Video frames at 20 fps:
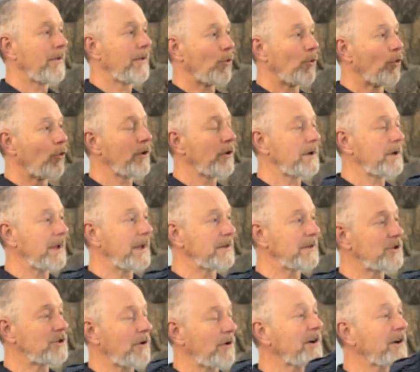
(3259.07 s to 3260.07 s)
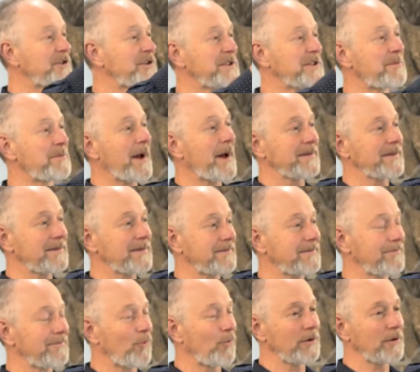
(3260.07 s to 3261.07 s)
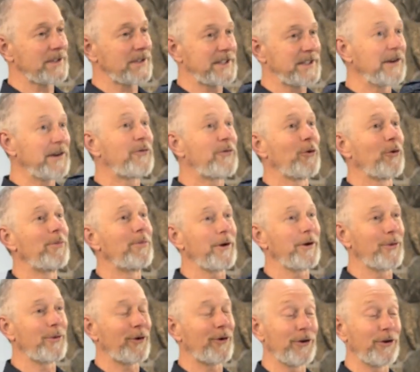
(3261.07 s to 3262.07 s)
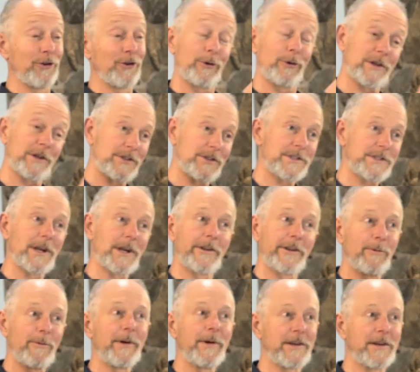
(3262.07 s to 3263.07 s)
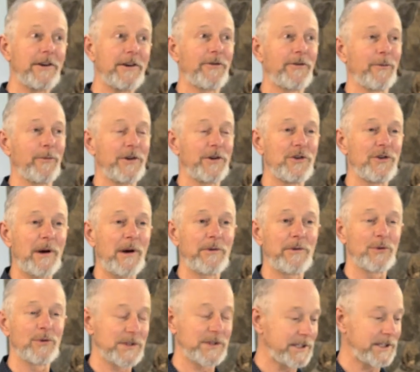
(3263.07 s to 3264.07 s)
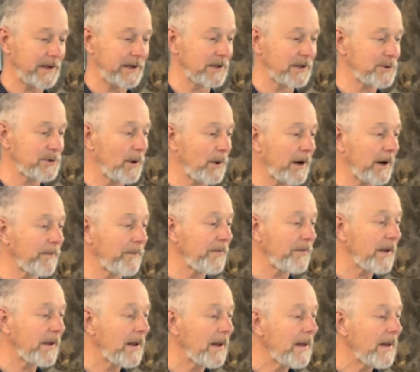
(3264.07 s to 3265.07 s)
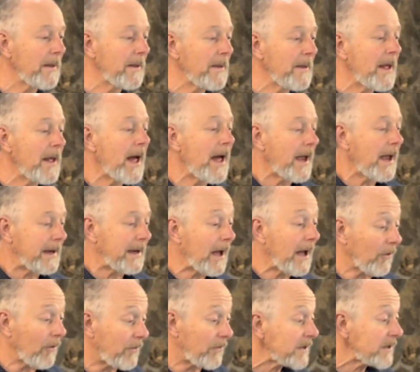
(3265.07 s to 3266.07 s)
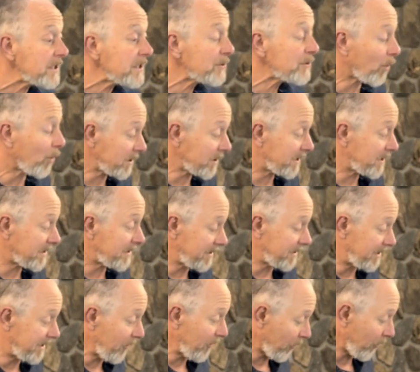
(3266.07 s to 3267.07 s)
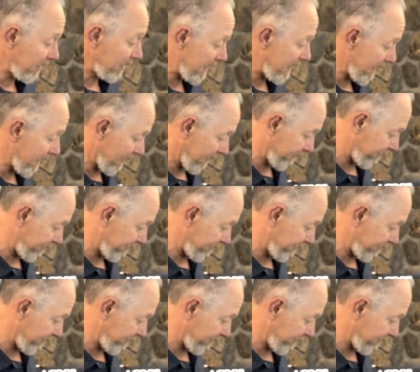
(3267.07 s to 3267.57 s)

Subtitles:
all the instructions about what sinful people can do are just a little bit different when you come to a sinless one. Now, this is what's different here.